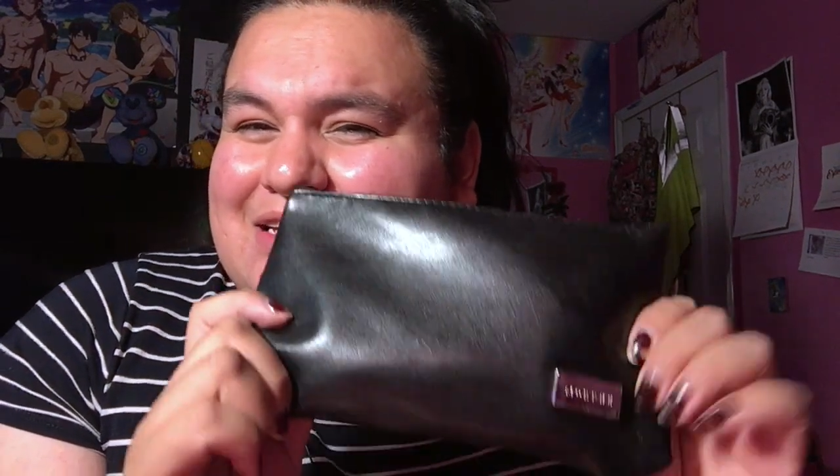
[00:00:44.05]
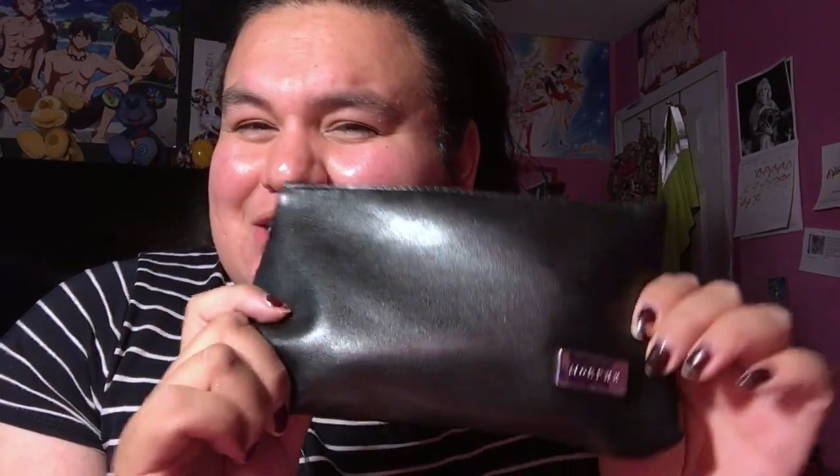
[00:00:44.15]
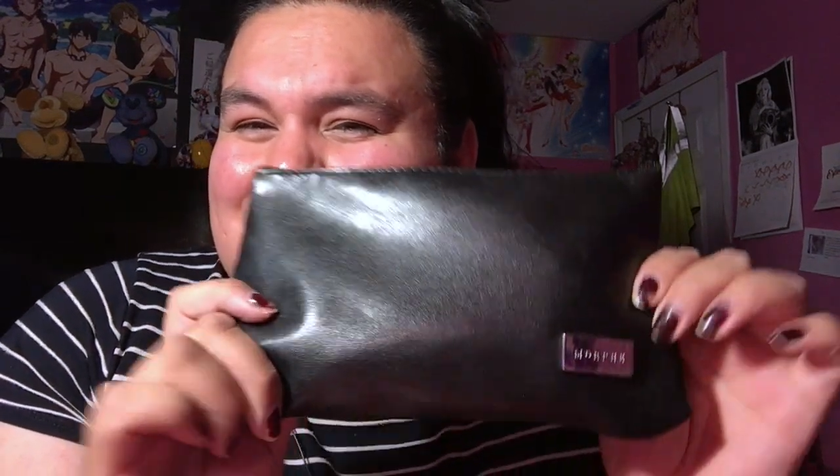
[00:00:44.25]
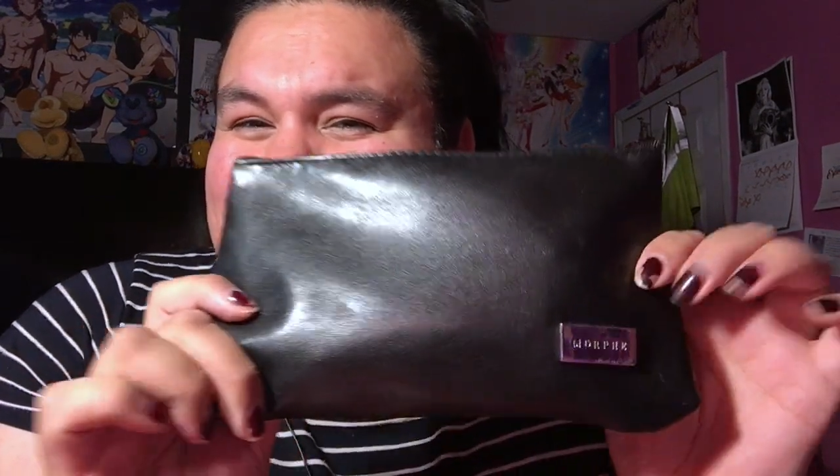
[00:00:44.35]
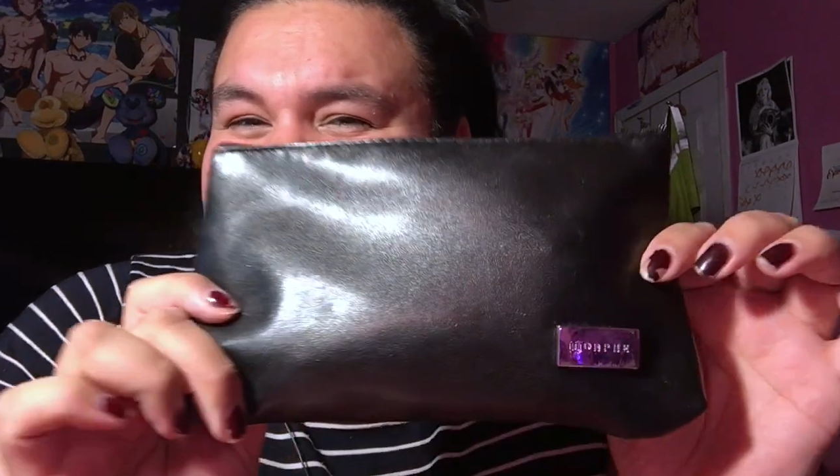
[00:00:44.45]

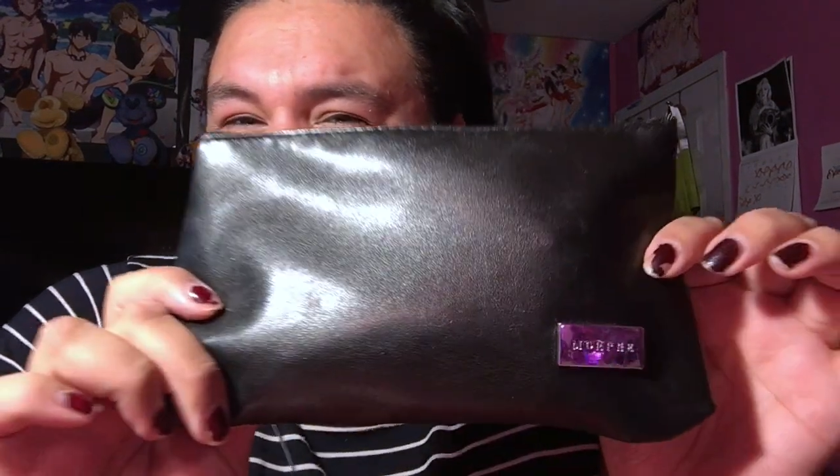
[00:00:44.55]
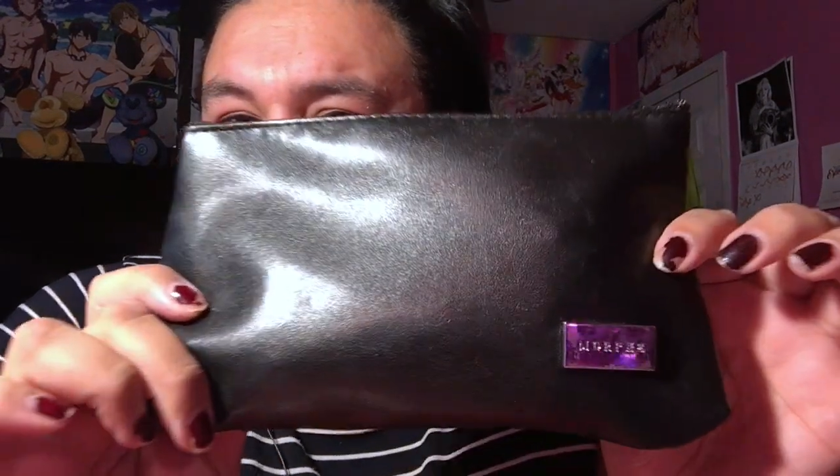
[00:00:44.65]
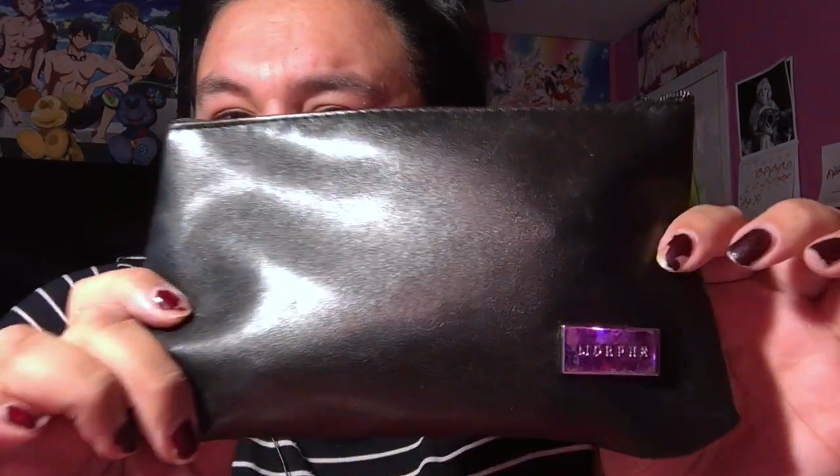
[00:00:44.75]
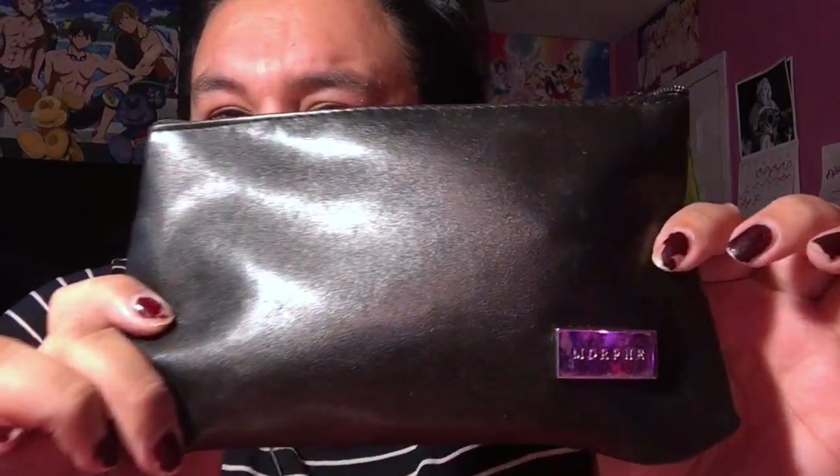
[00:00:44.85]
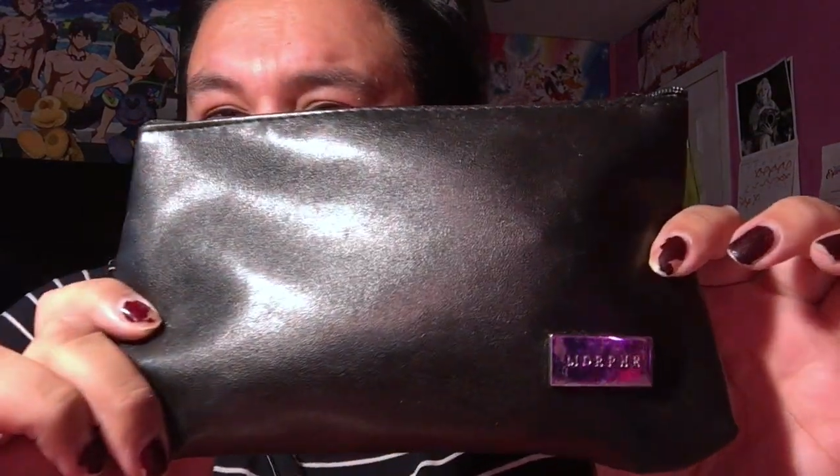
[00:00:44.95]
did show you
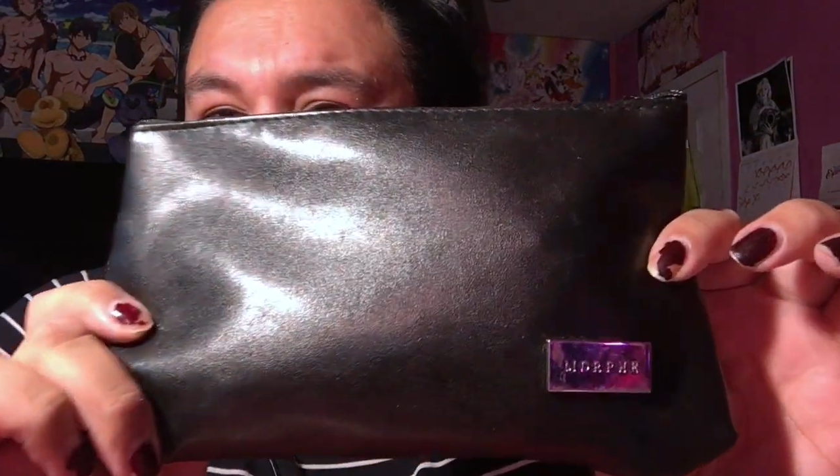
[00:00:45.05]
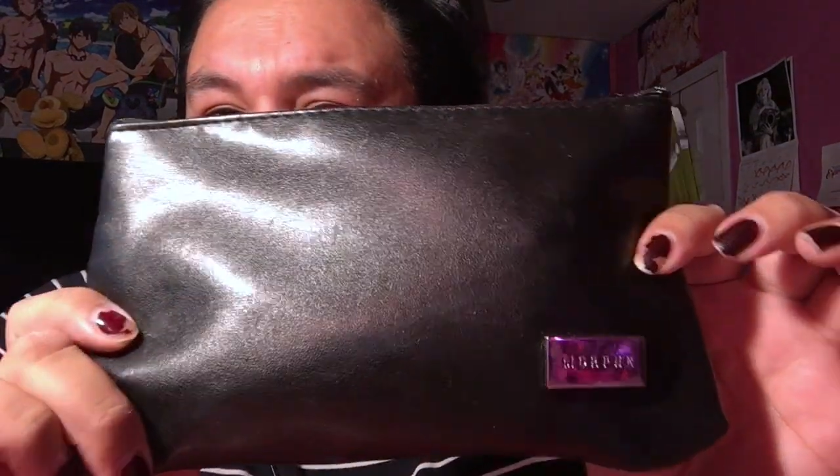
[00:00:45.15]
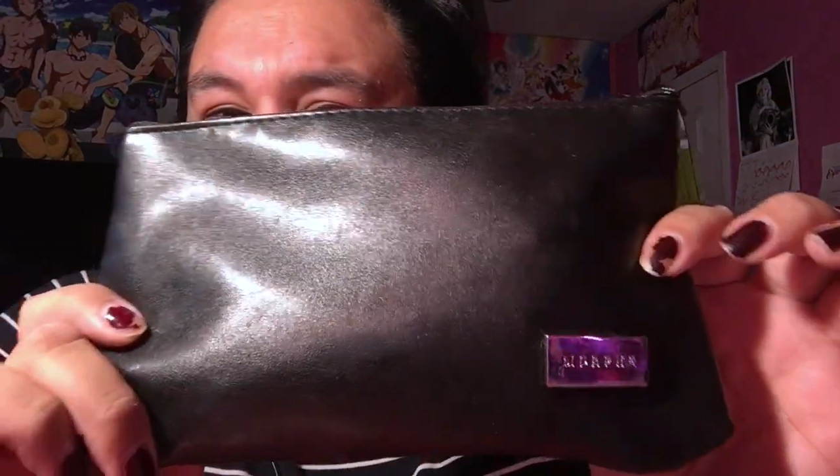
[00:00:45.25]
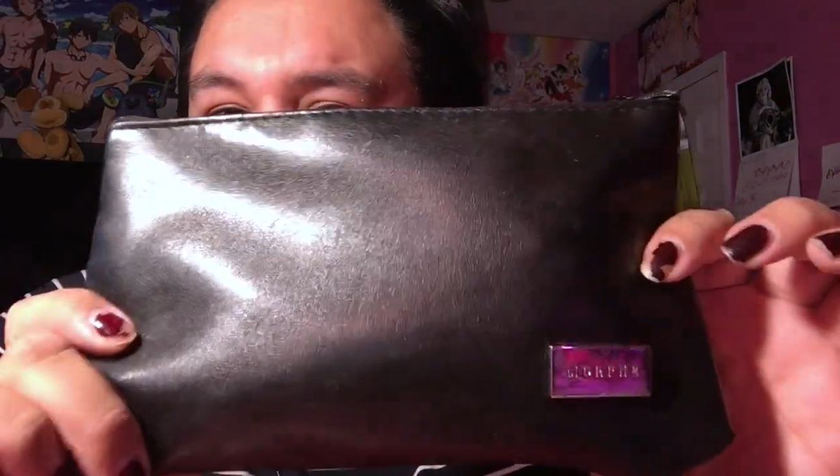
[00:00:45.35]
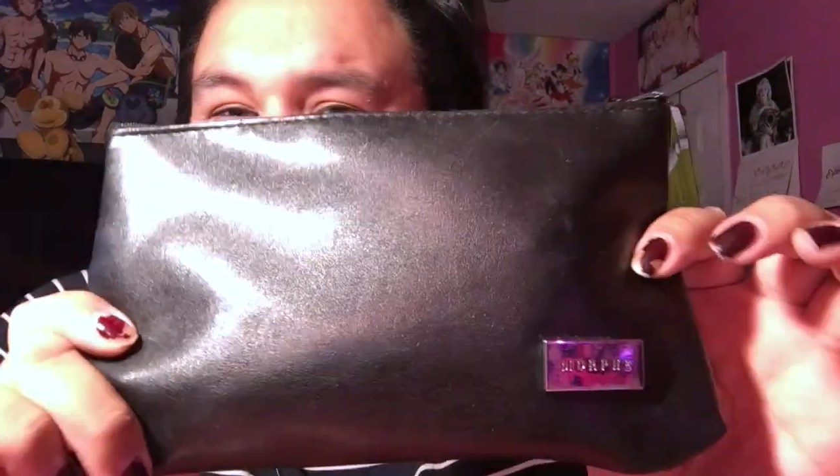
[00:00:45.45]
guys the
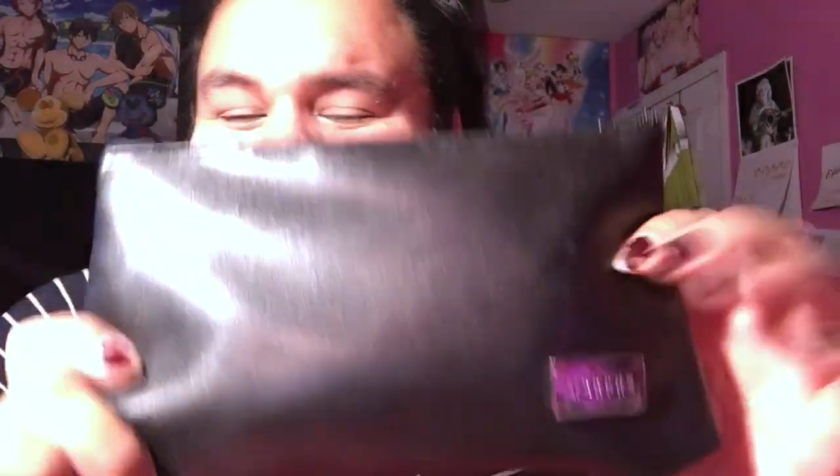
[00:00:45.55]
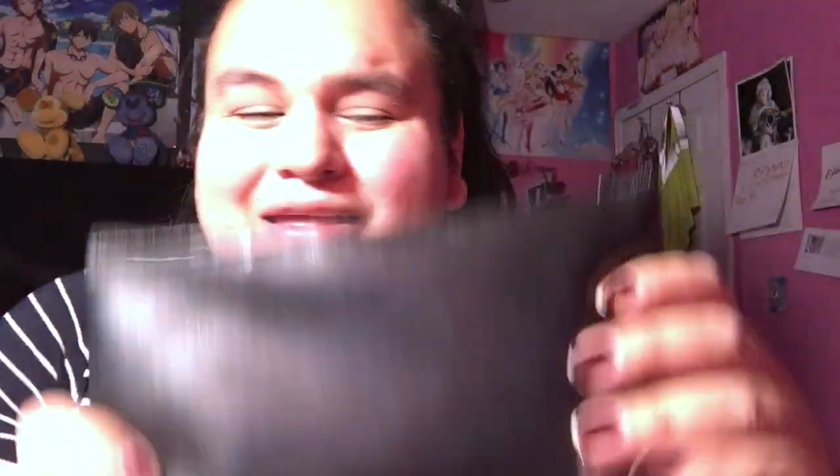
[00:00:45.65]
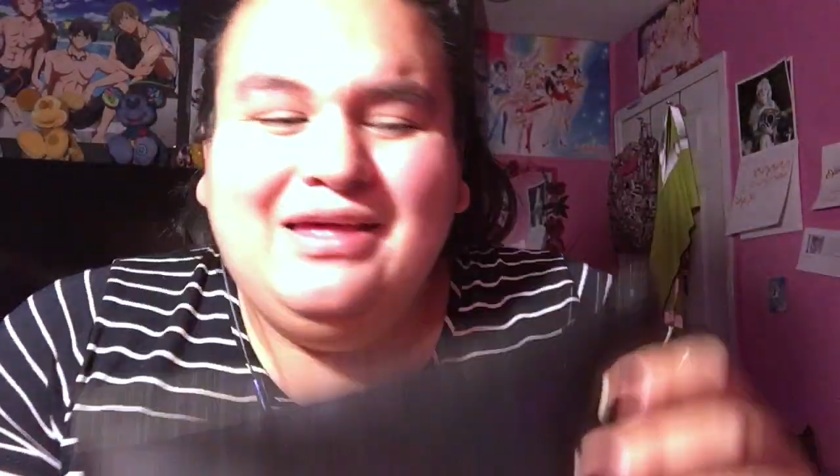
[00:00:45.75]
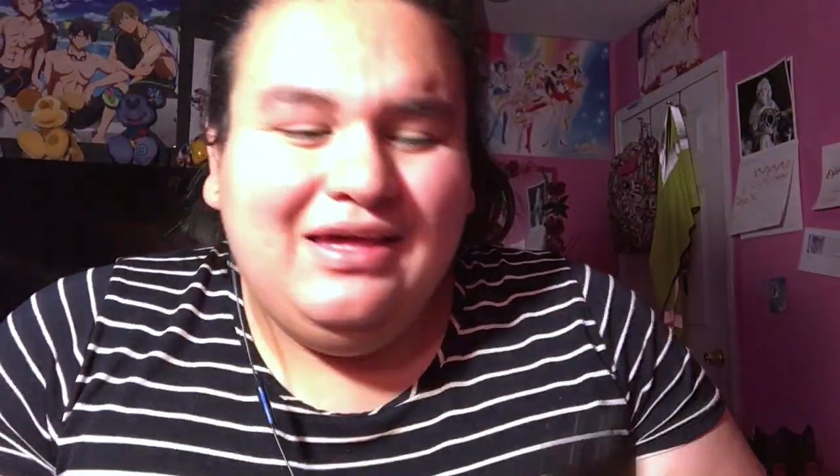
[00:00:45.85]
morphe